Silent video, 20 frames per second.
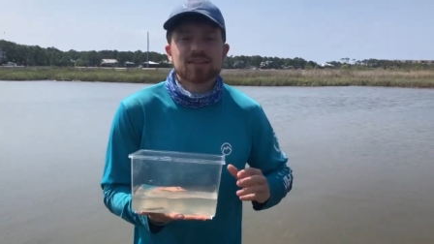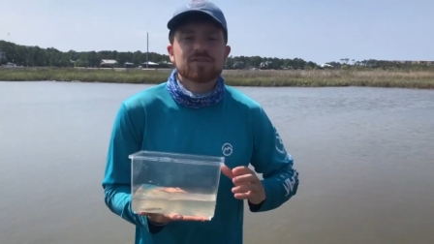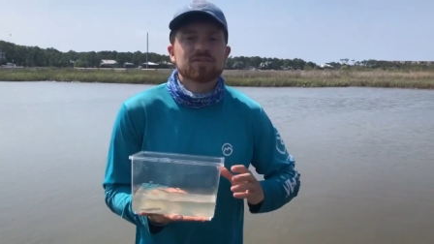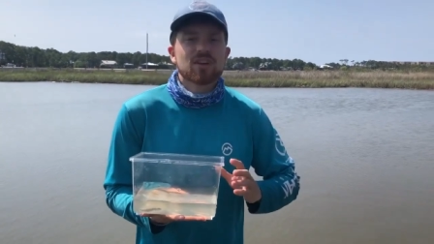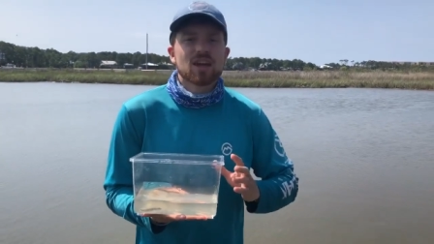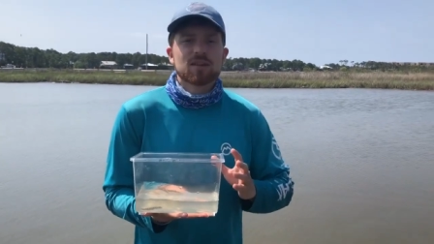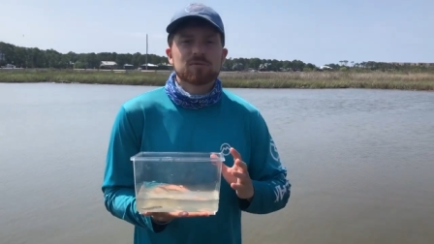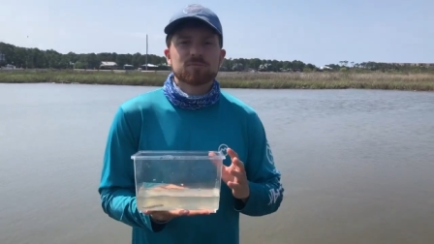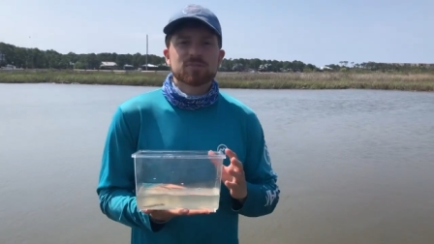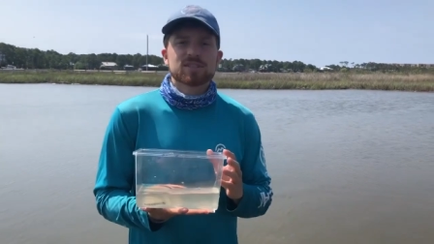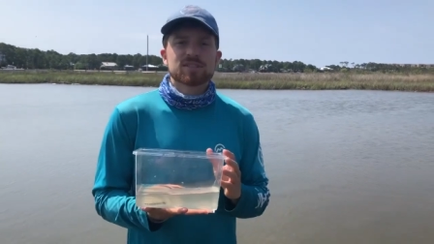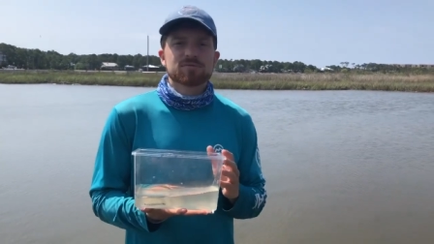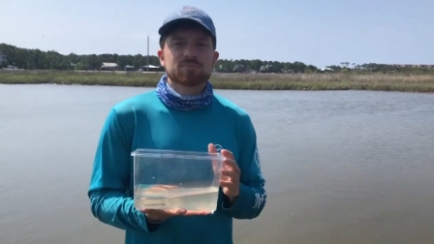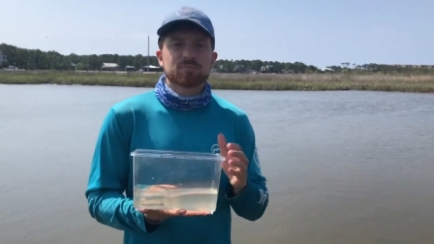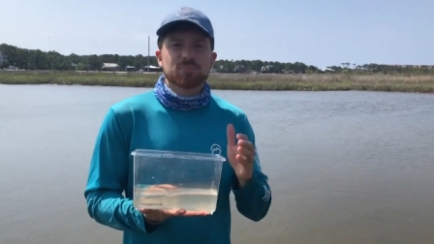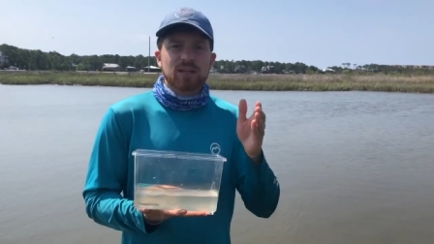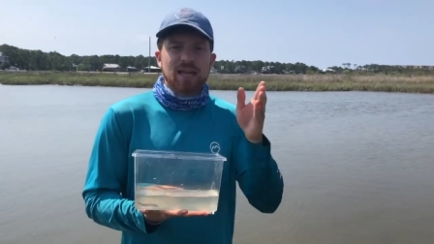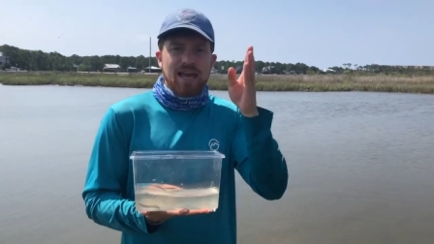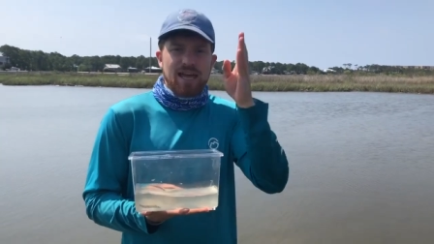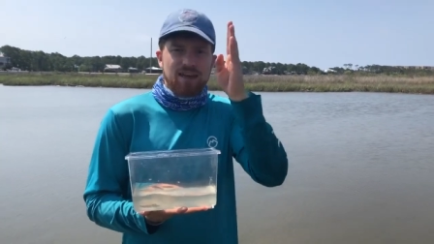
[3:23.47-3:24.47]
they've got these
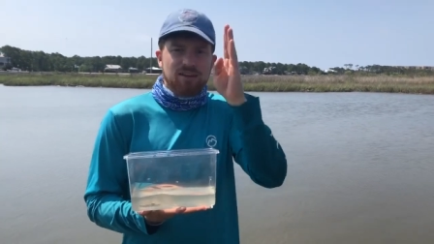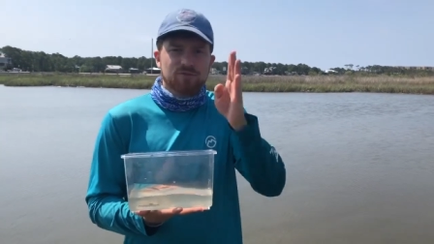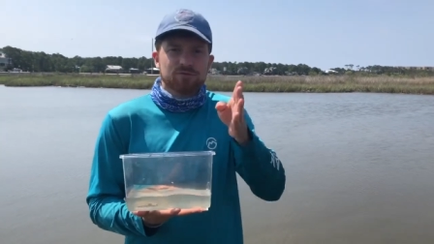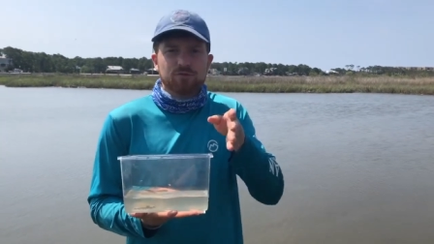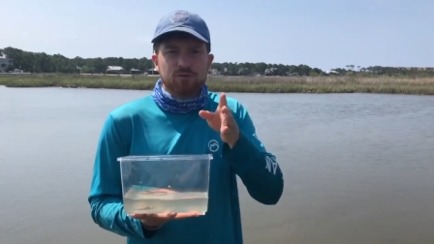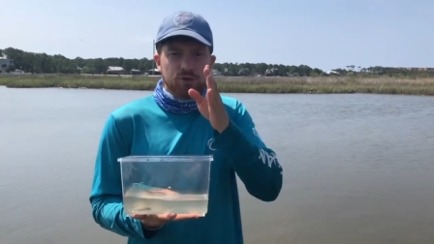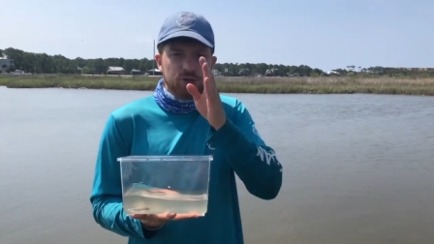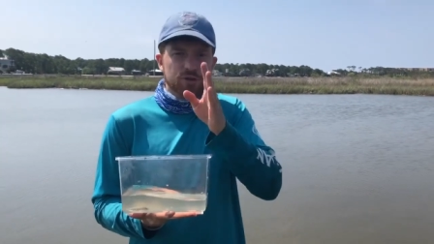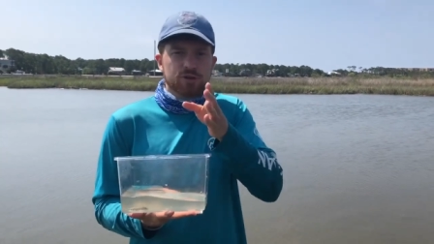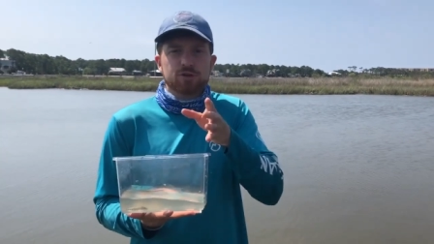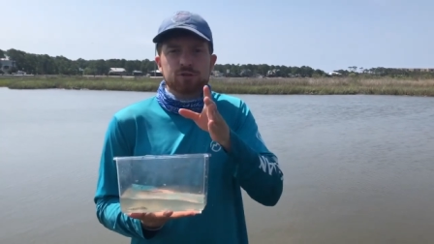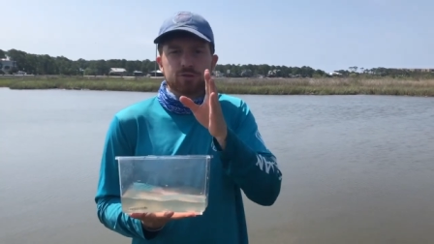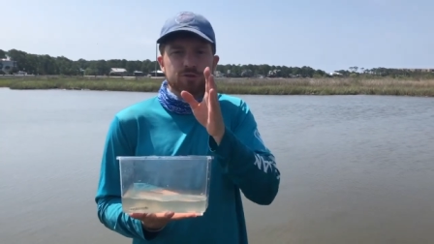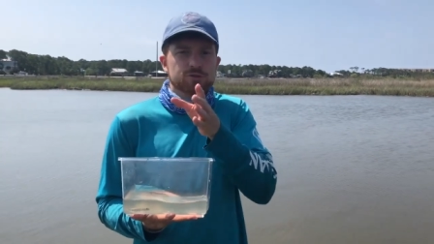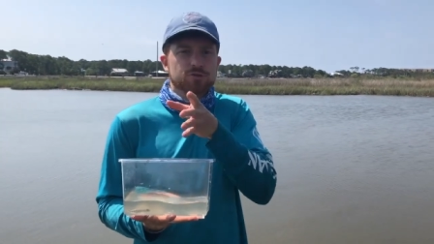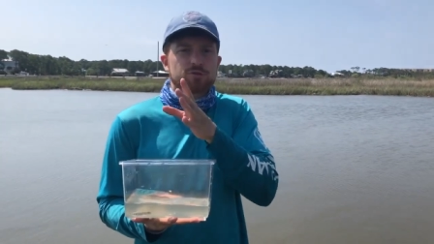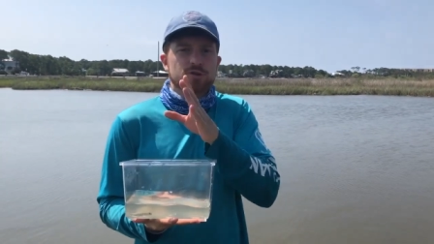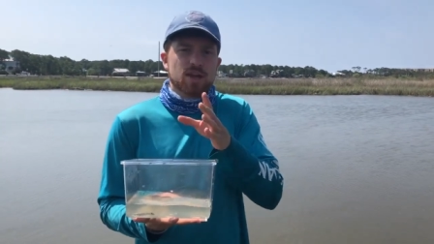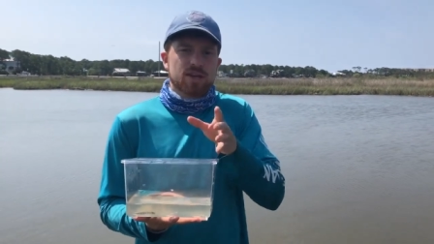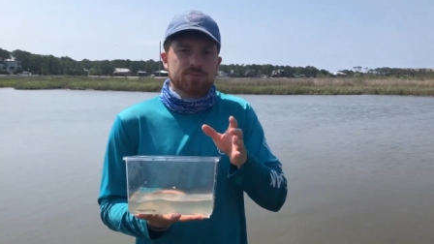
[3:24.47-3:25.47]
black vertical
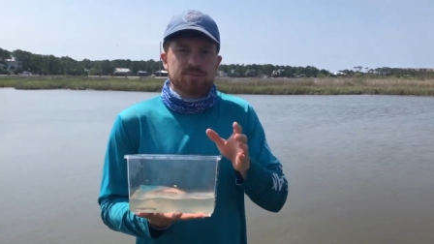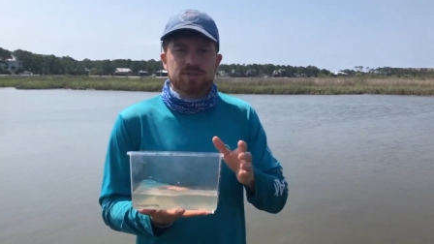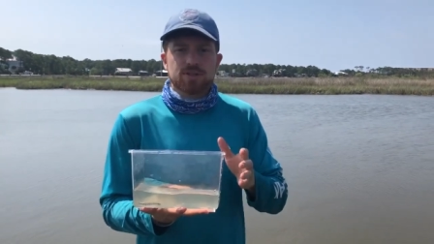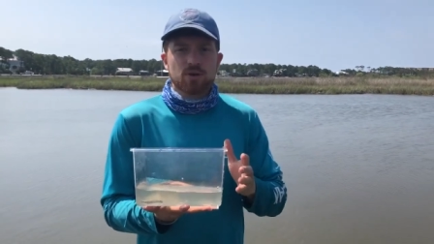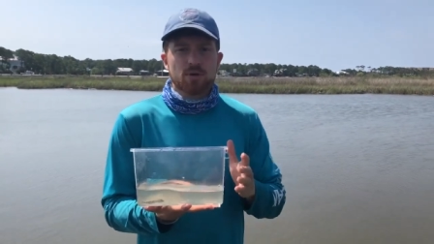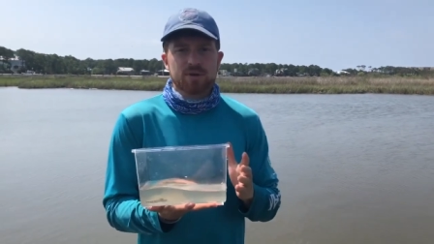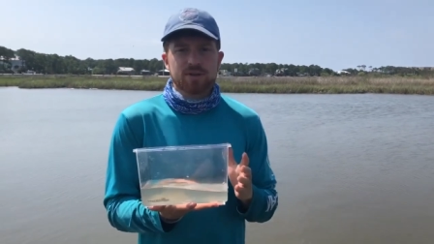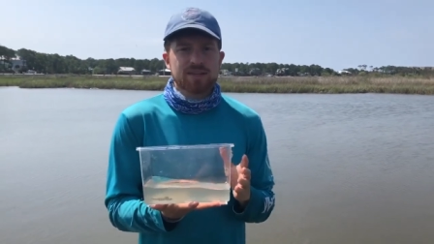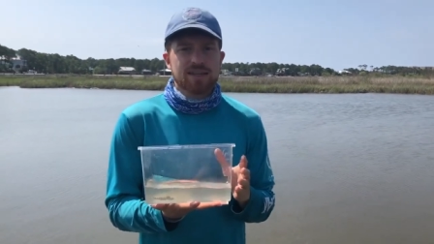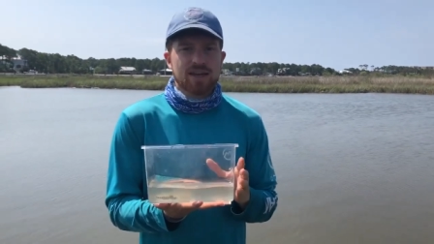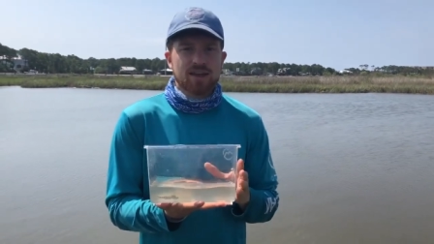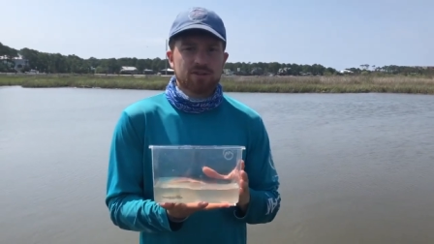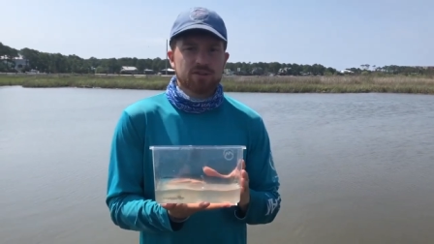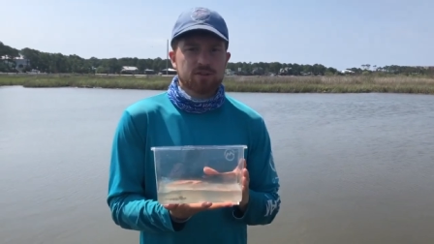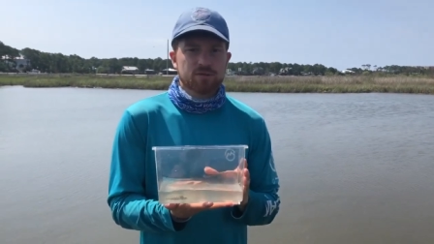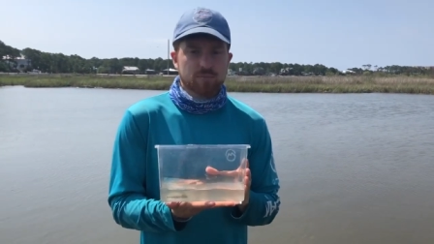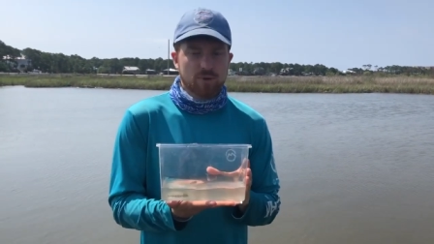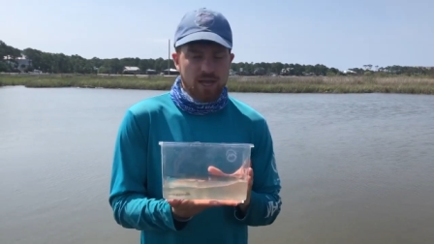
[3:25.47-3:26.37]
stripes going down their